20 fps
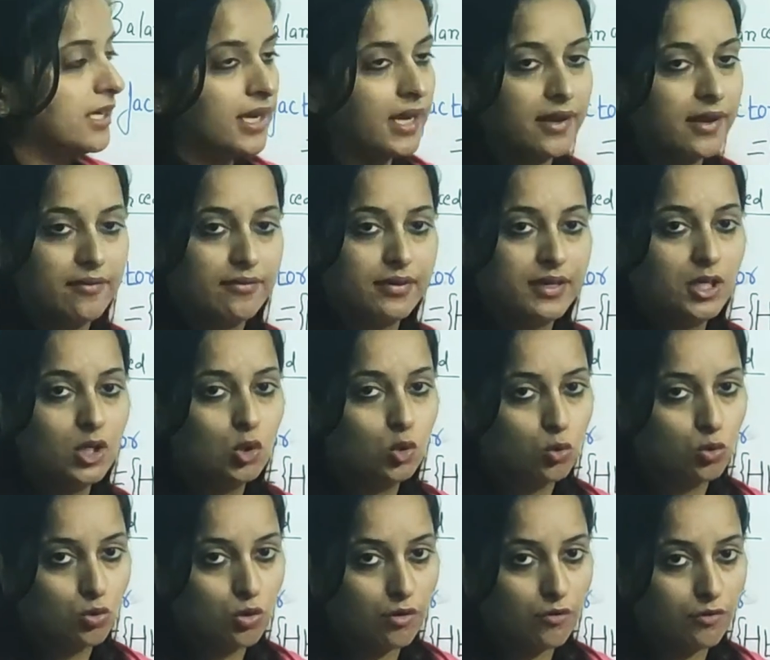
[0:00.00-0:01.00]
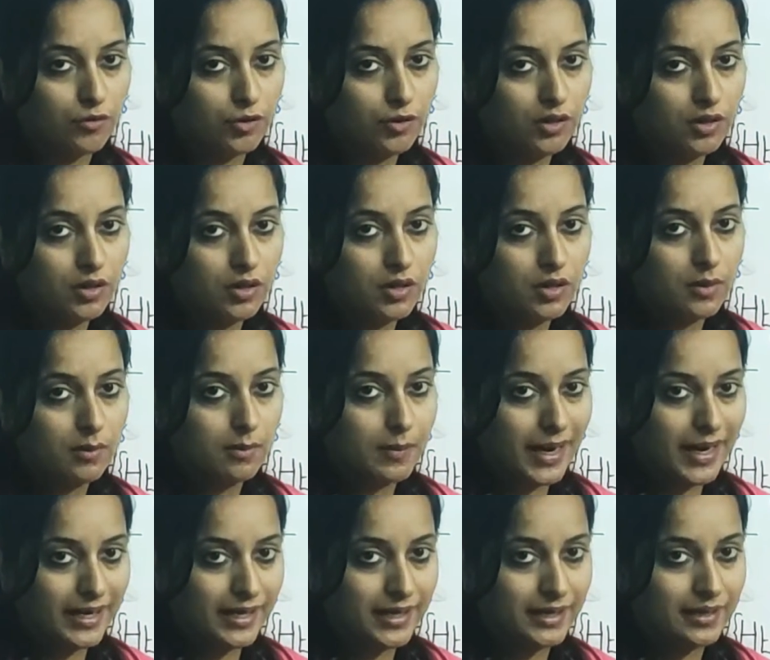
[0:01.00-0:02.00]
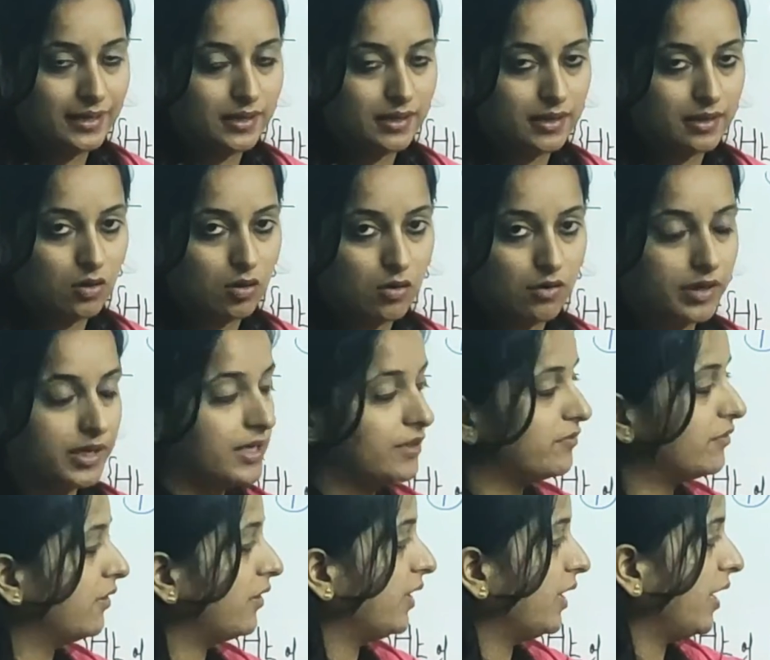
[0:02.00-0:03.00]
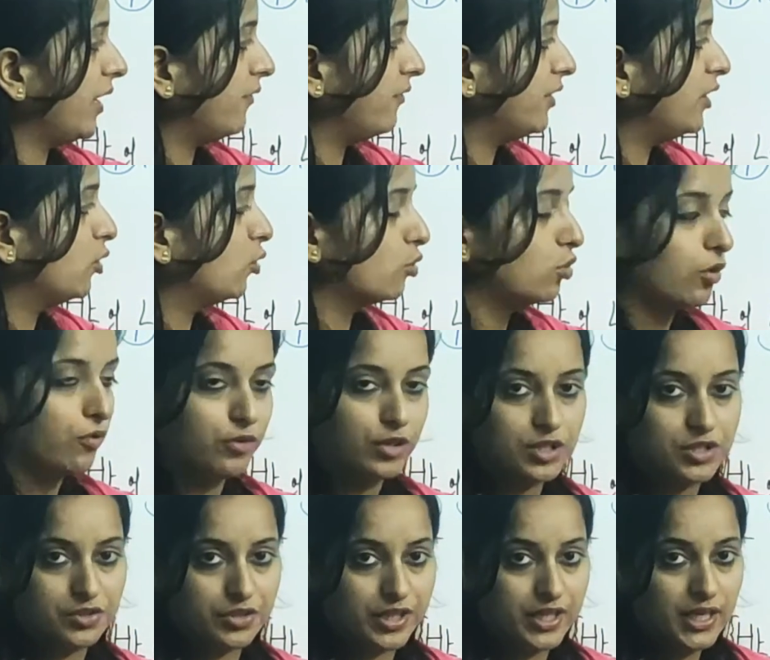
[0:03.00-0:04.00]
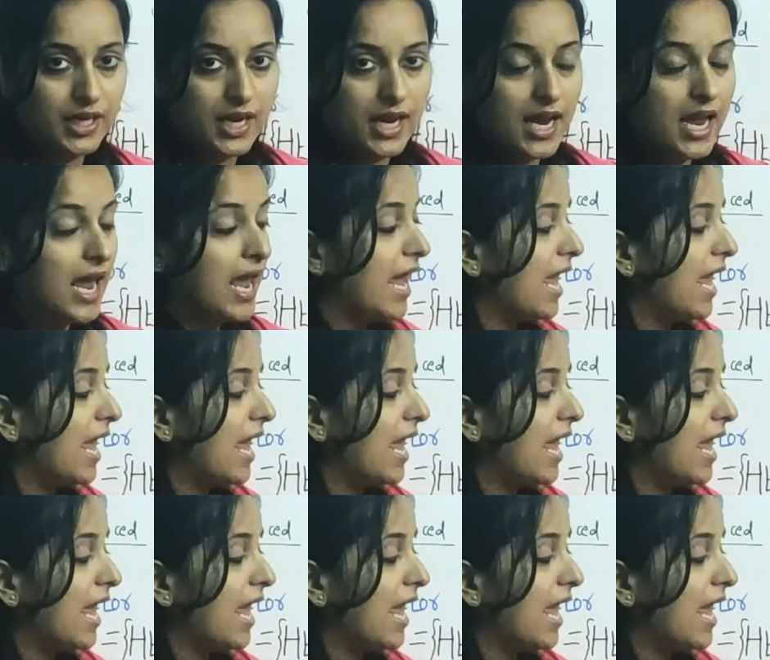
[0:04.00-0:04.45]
and every node of your binary or each for every node of your tree,